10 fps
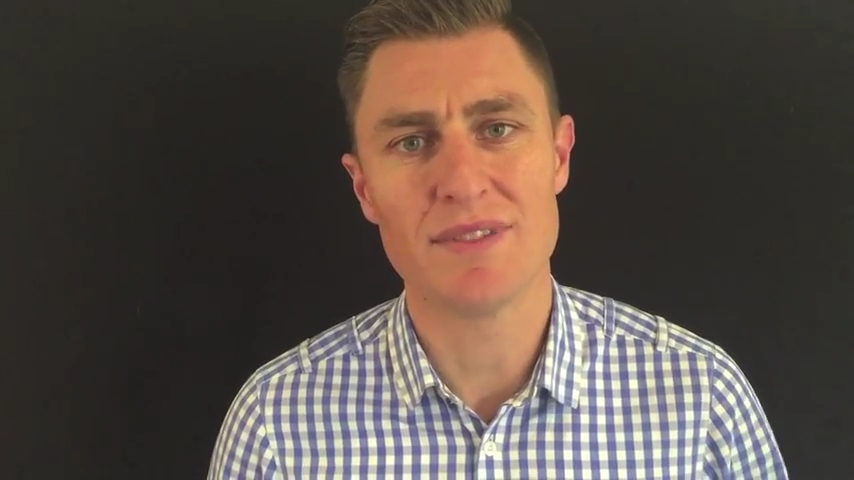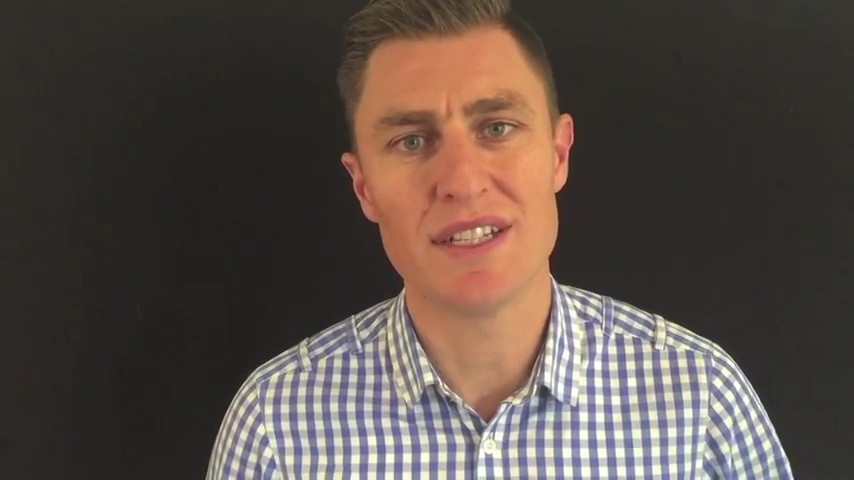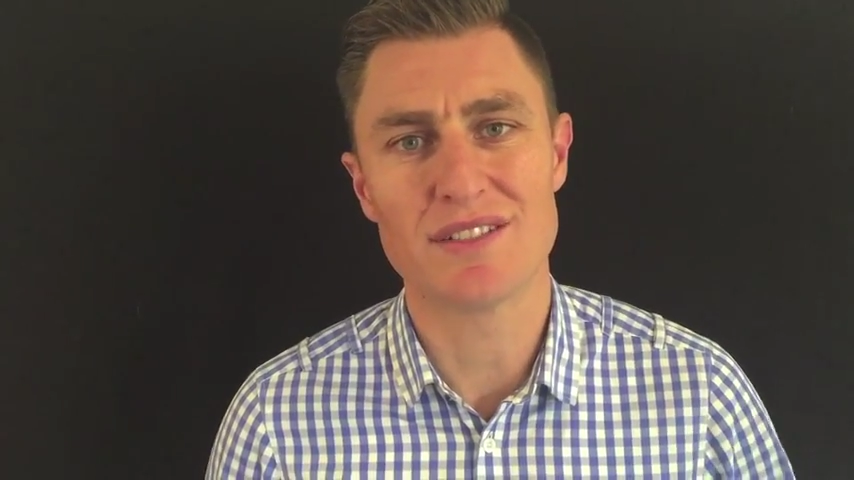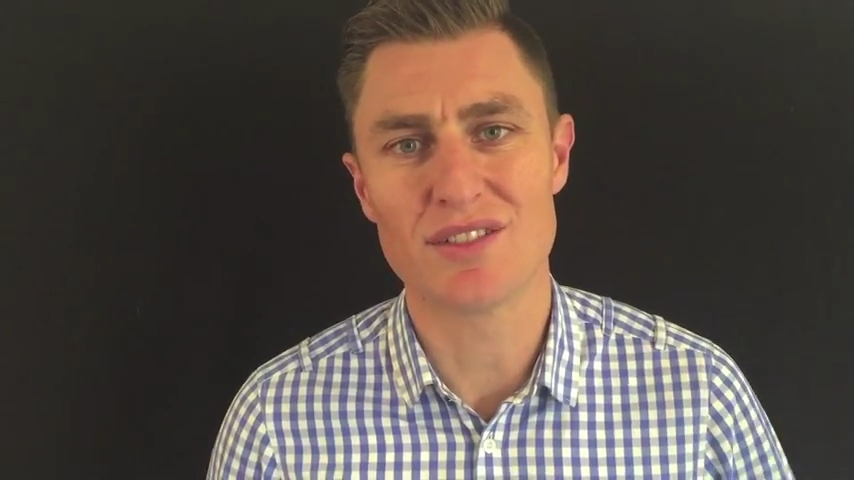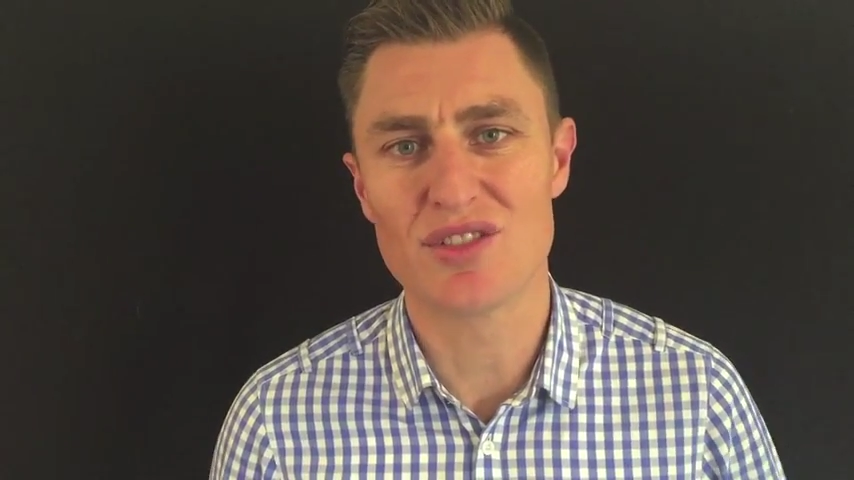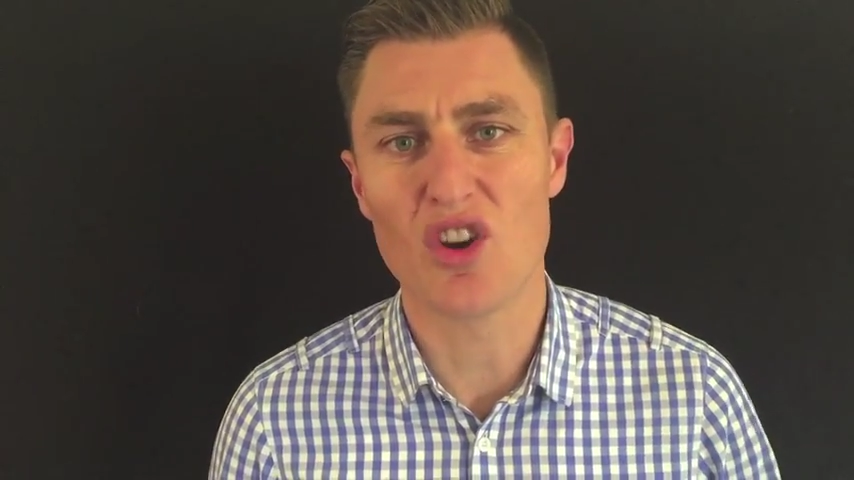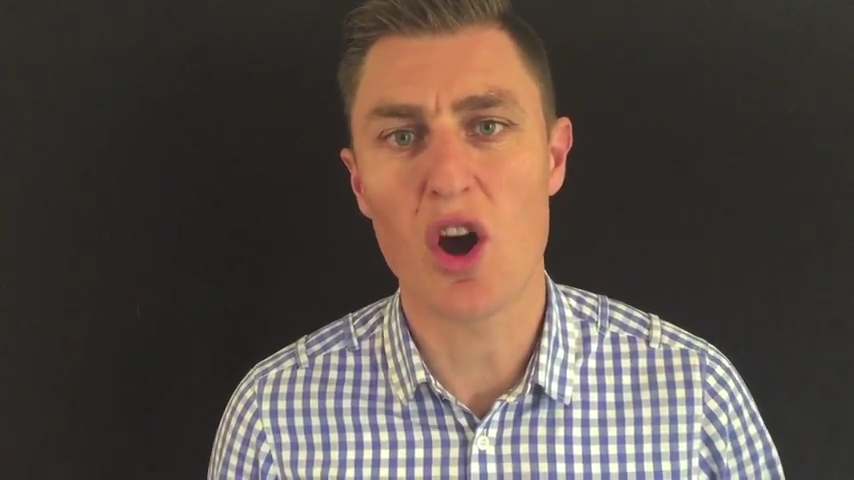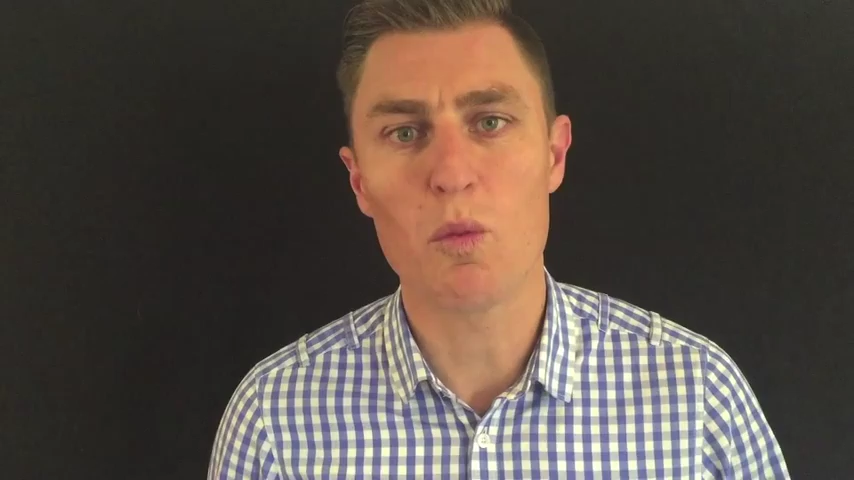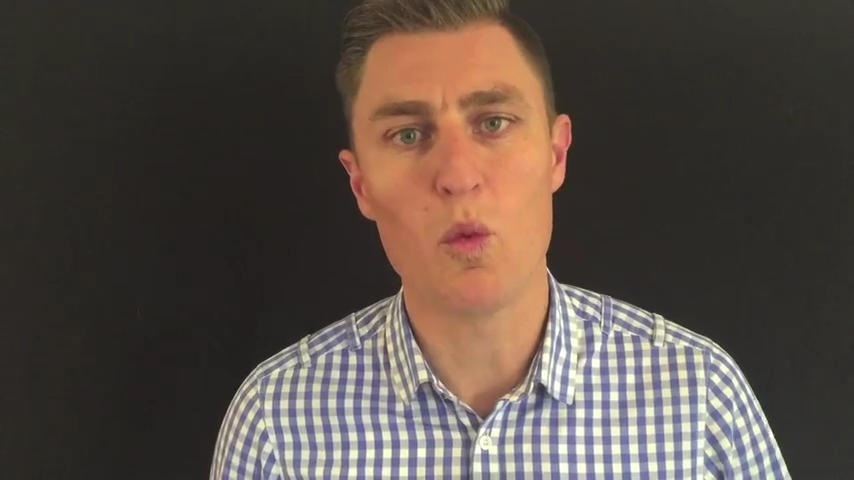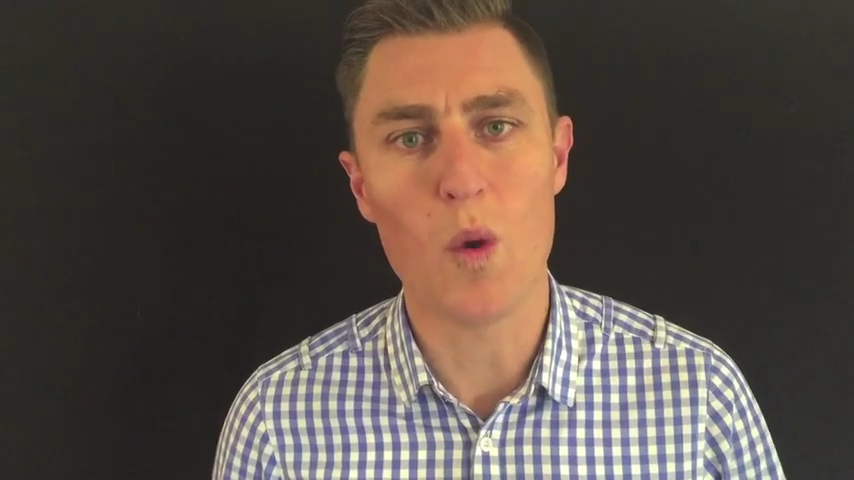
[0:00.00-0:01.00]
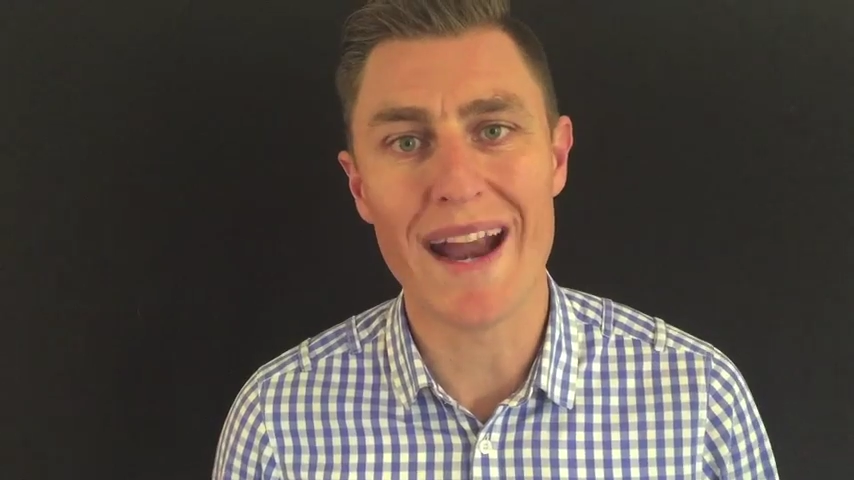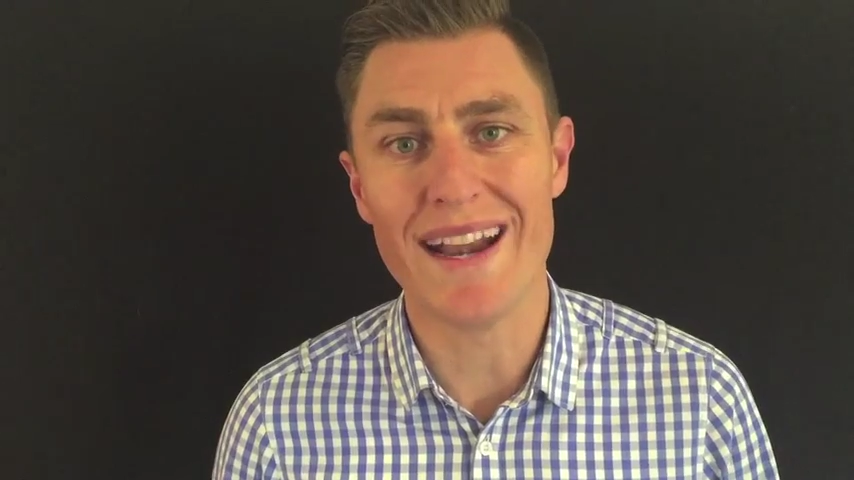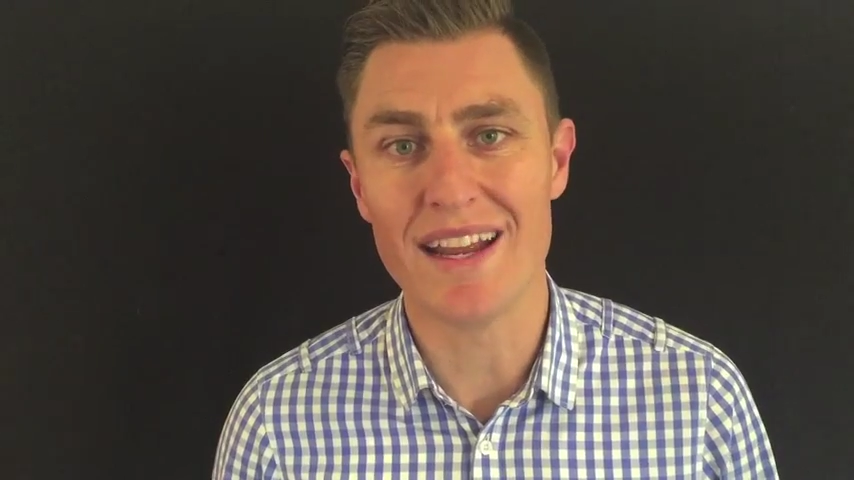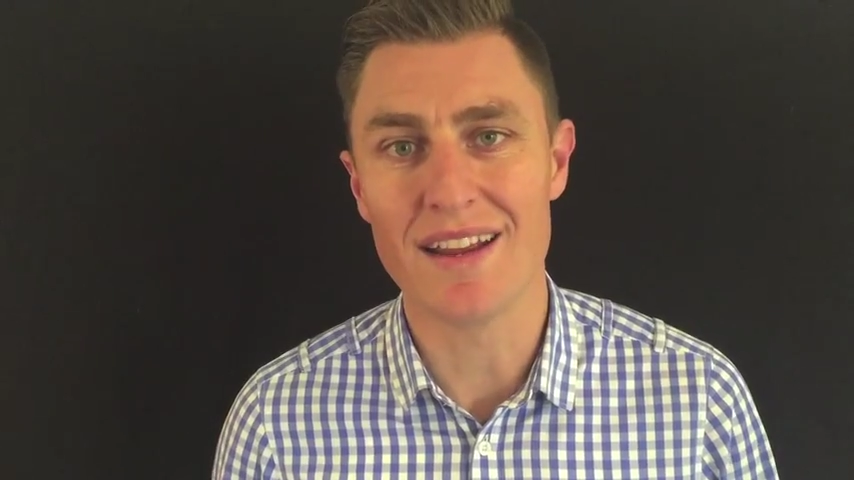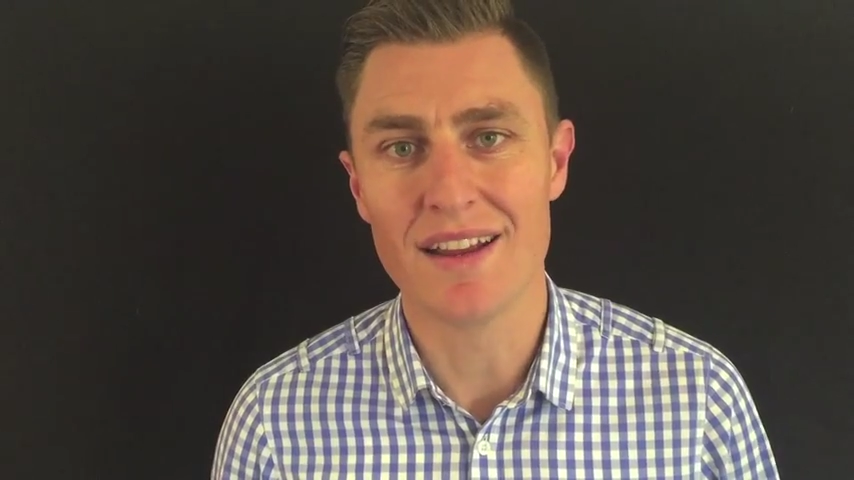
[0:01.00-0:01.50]
is to stop
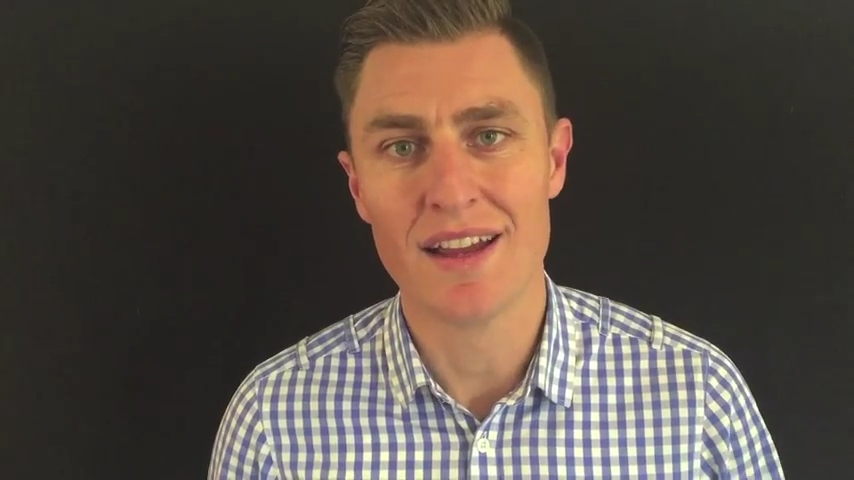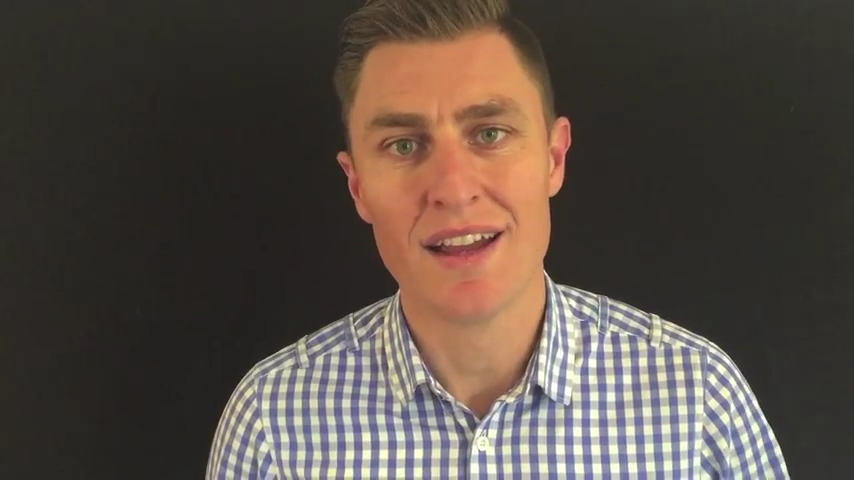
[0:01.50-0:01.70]
waiting